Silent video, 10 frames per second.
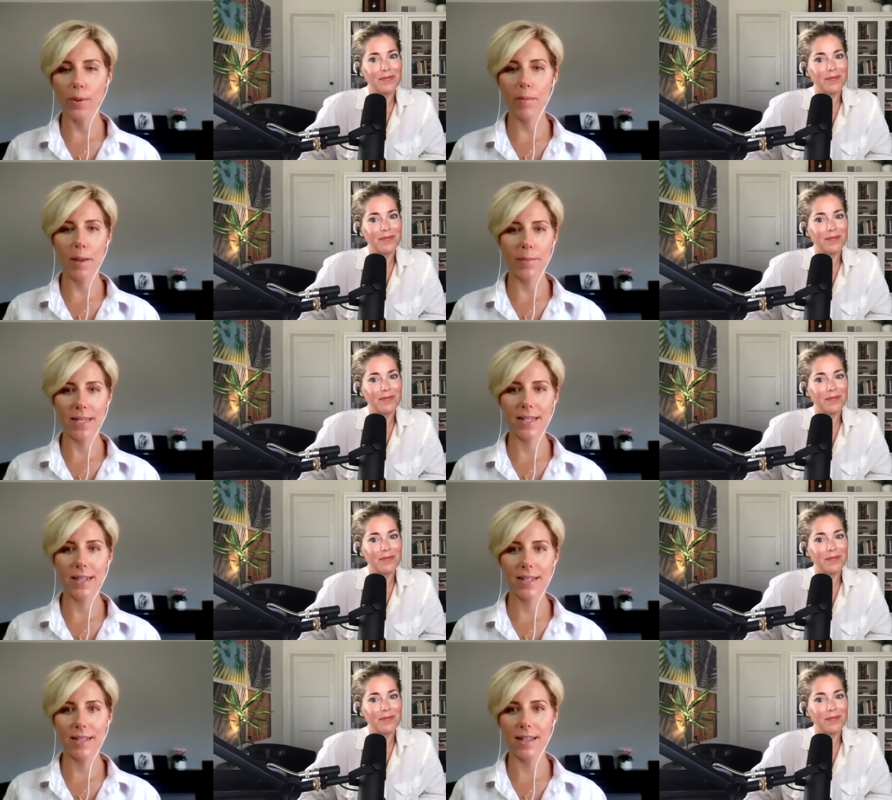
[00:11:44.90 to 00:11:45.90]
Speaker 1: my
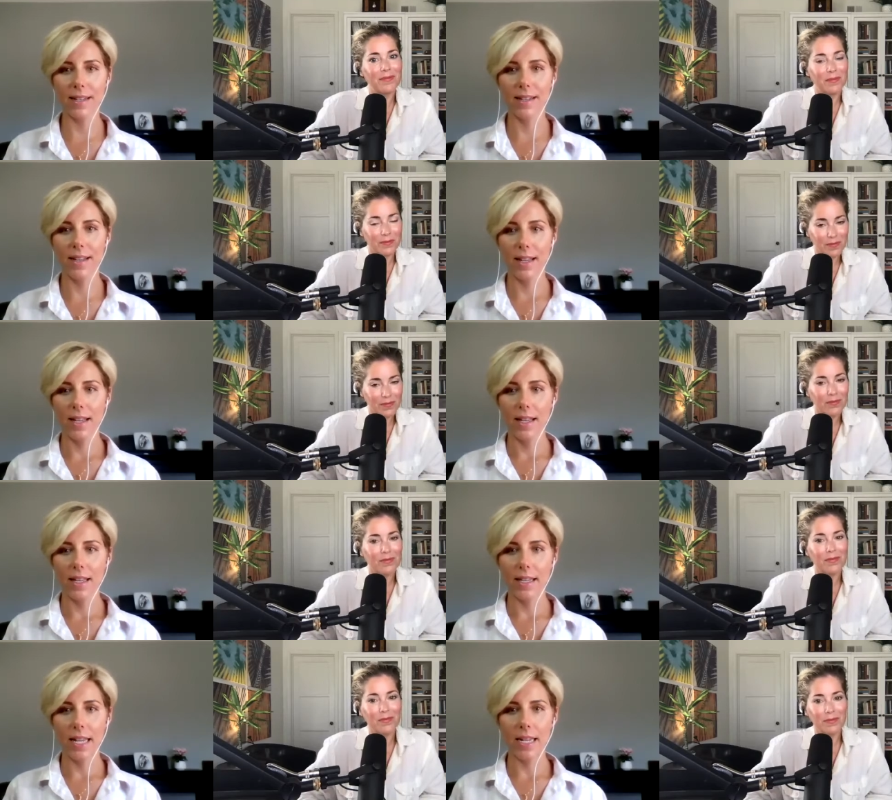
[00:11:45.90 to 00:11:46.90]
business and
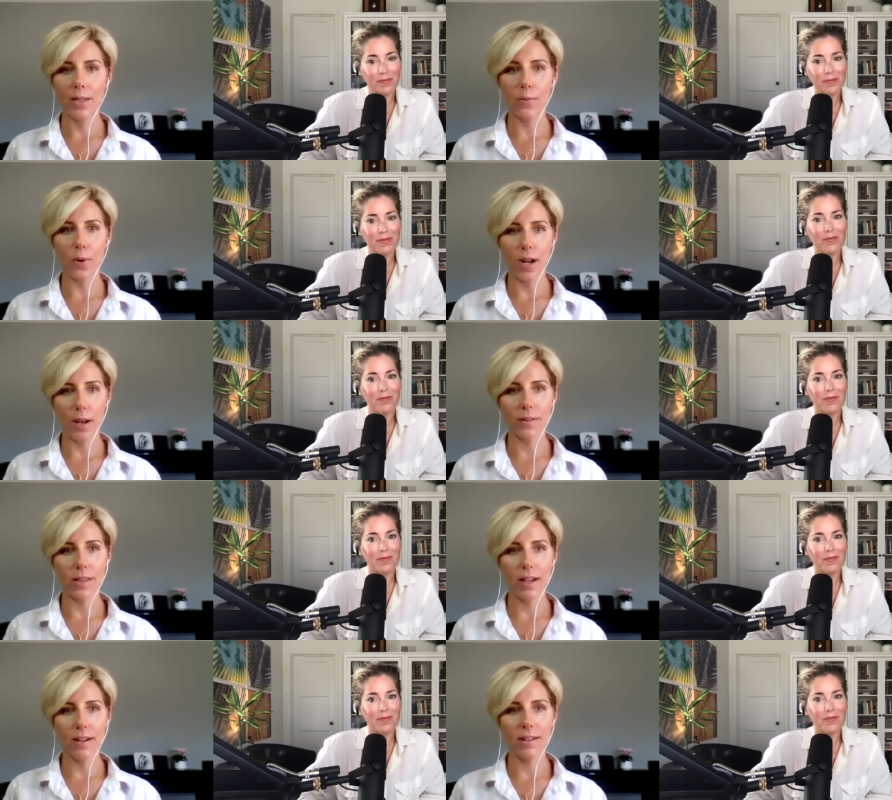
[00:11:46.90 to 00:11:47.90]
getting the word out
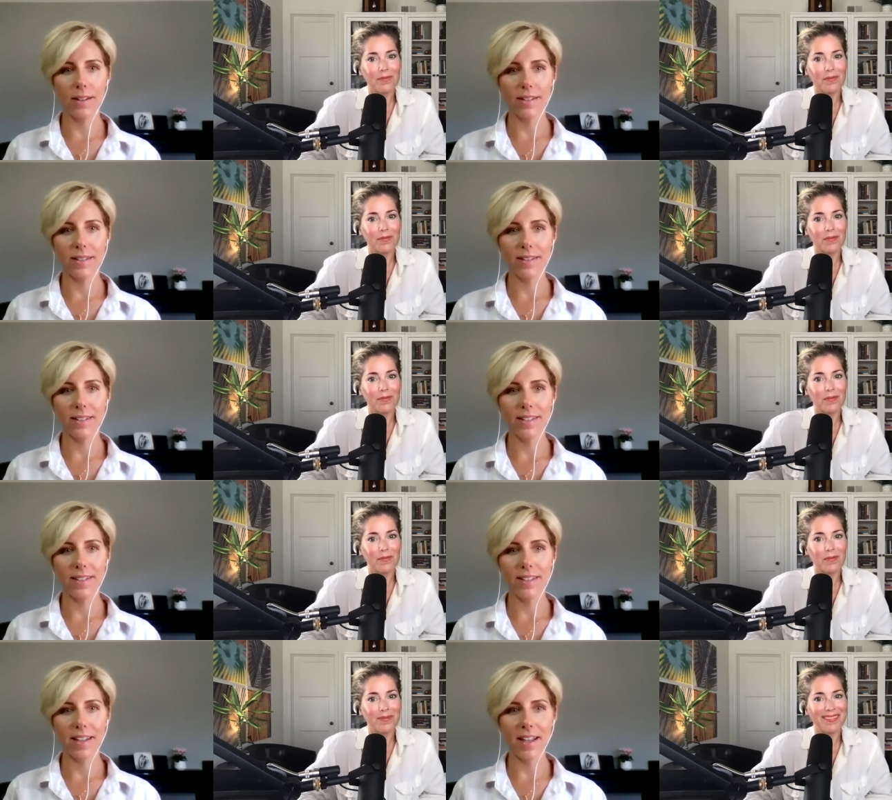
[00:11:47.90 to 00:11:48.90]
there and
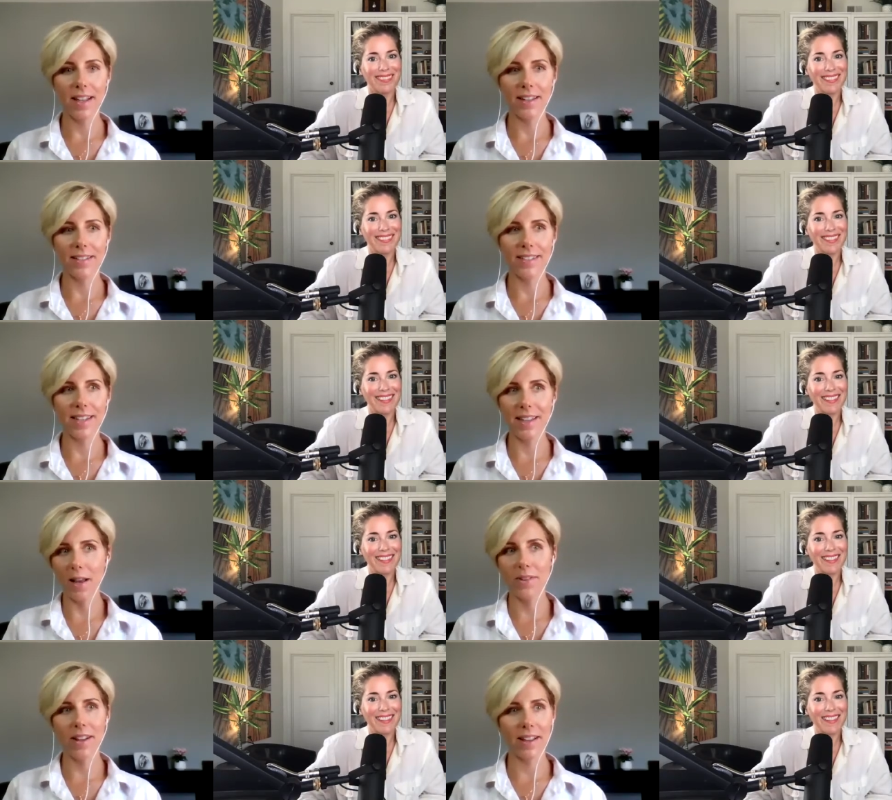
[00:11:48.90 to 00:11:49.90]
and
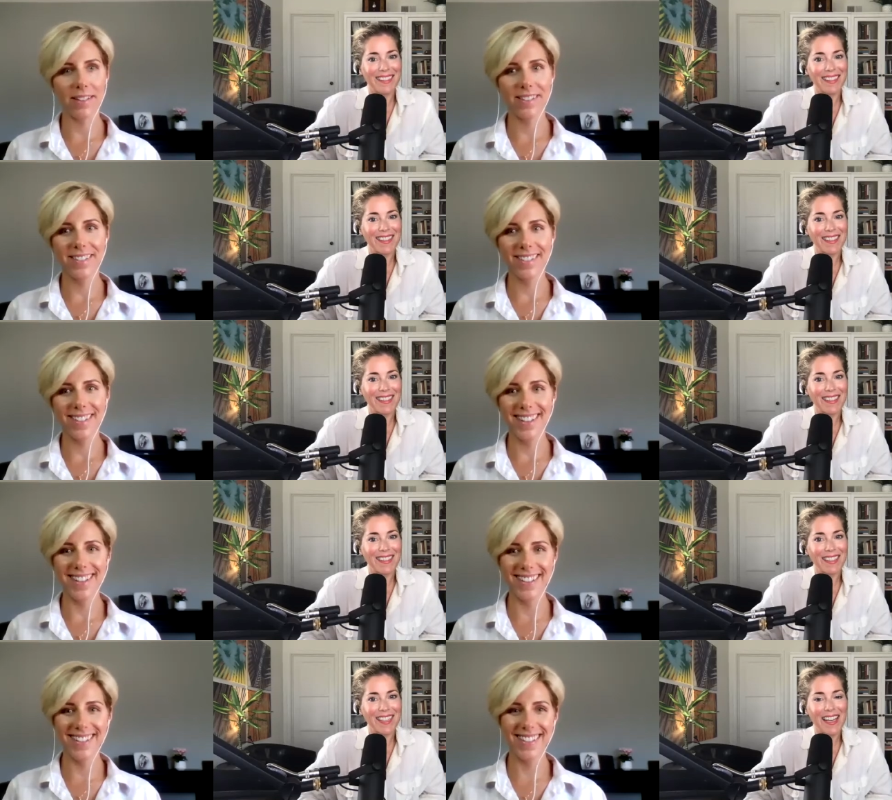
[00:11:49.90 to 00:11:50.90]
loving it.
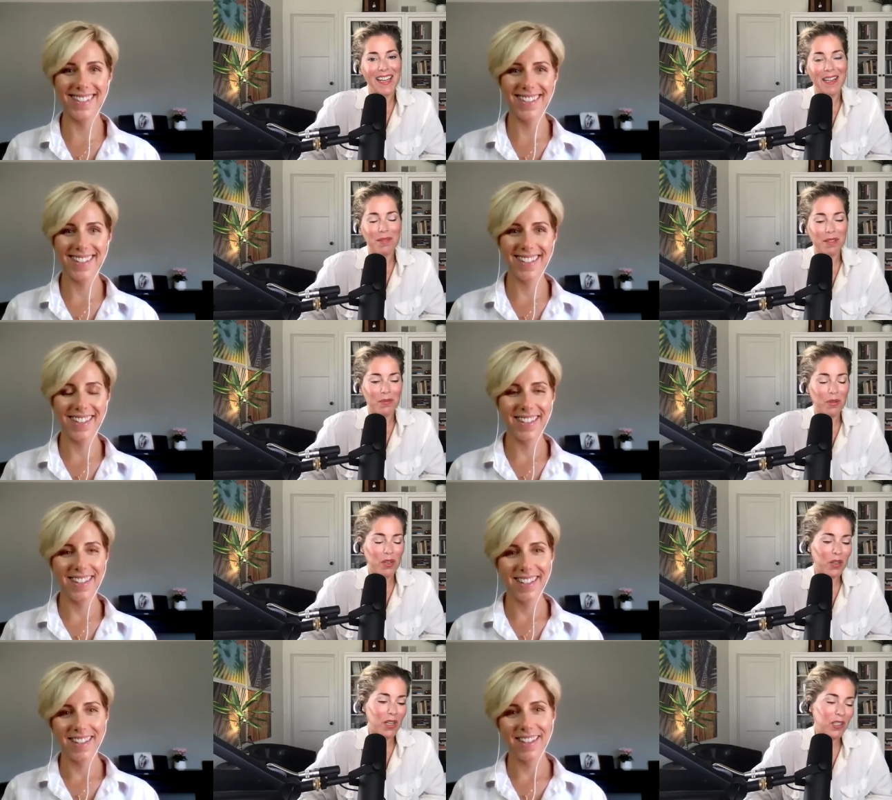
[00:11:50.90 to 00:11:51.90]
Speaker 2: Yeah, absolutely. Well,
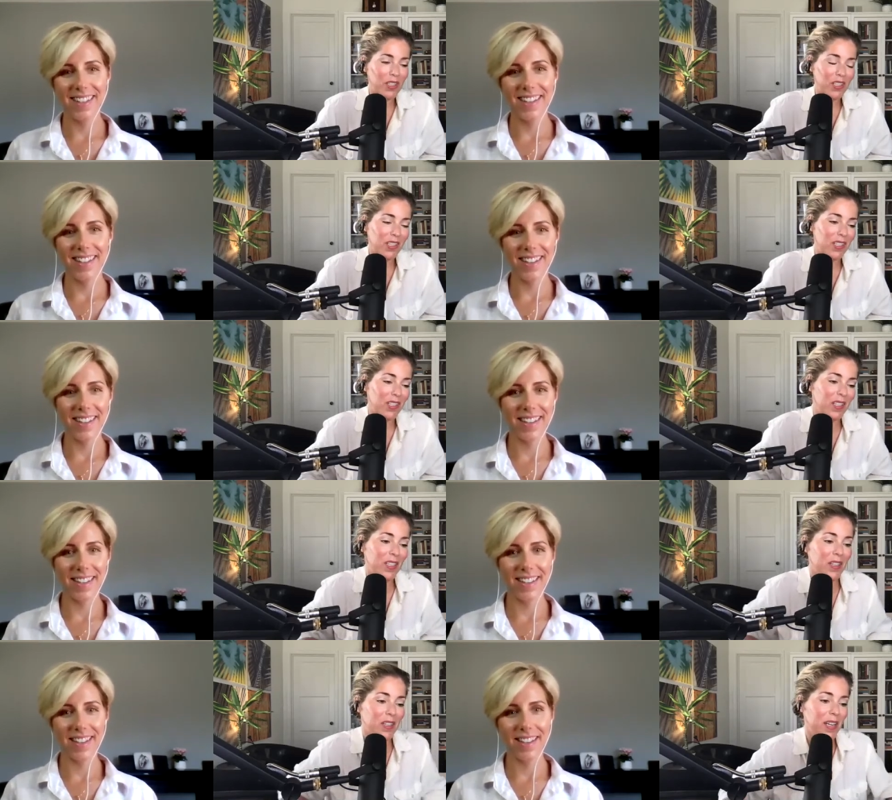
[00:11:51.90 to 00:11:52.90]
congratulations on the
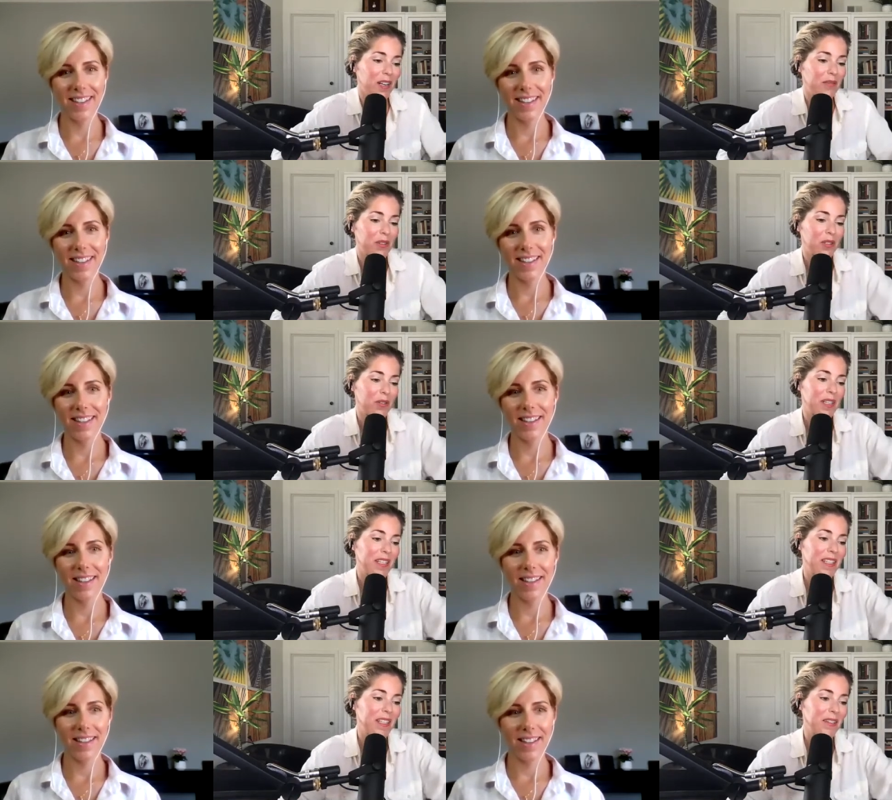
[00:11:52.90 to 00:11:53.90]
year
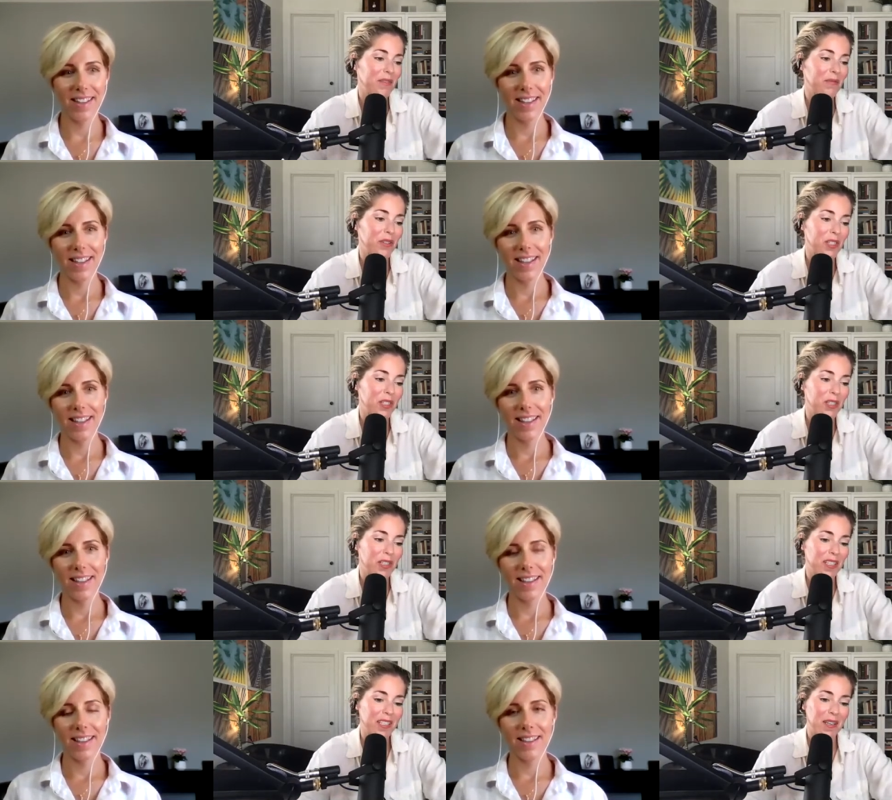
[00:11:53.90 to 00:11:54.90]
anniversary. The first year
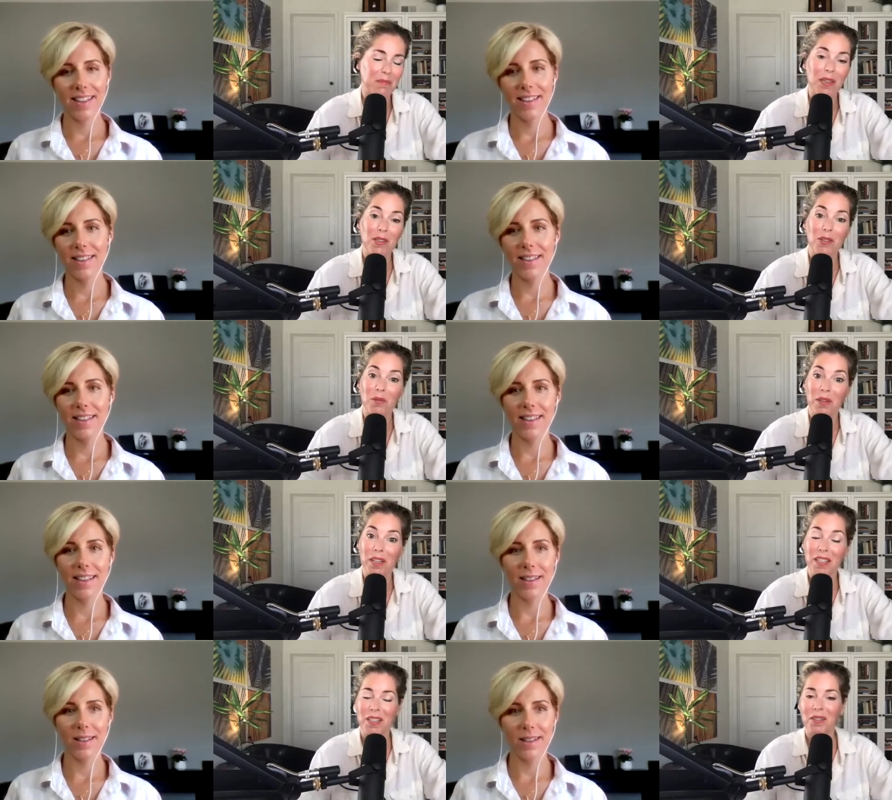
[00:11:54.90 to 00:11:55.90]
they say makes or
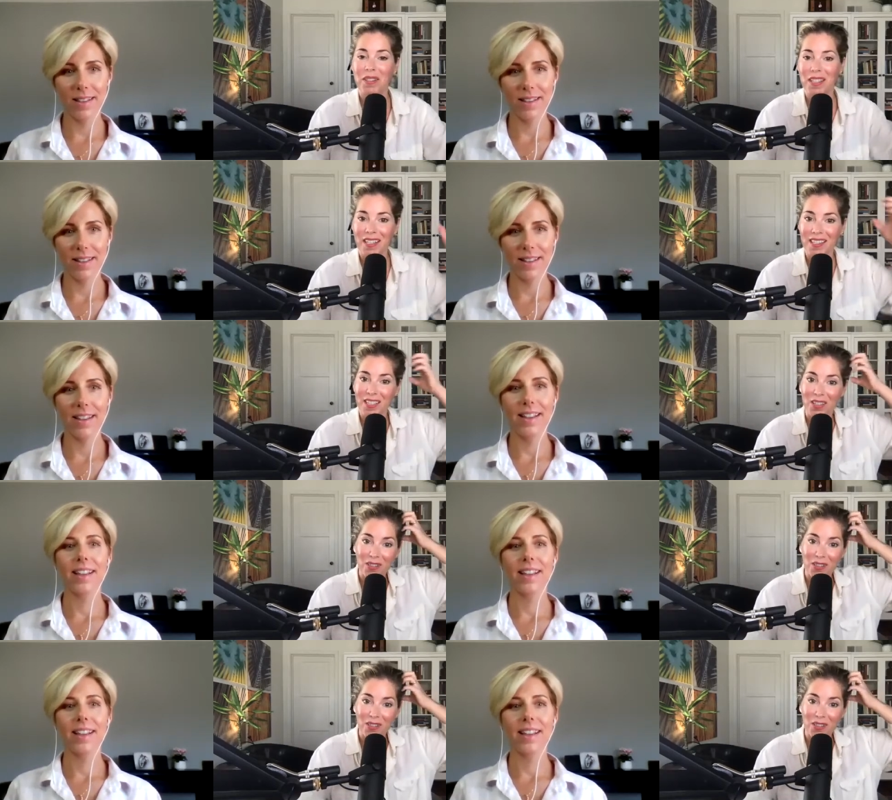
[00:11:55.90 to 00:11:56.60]
breaks you. It sounds like yours